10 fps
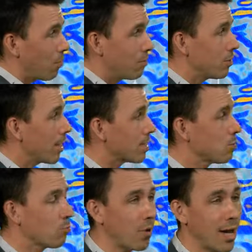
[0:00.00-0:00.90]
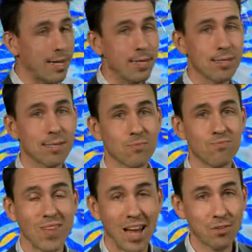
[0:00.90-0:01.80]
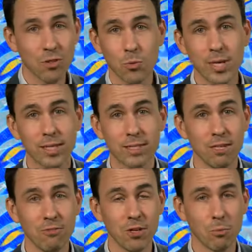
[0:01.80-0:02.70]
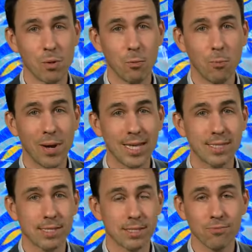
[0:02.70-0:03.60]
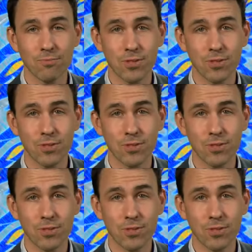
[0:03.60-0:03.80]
where we do get some brightness out of the wind, it's going to feel a bit more pleasant,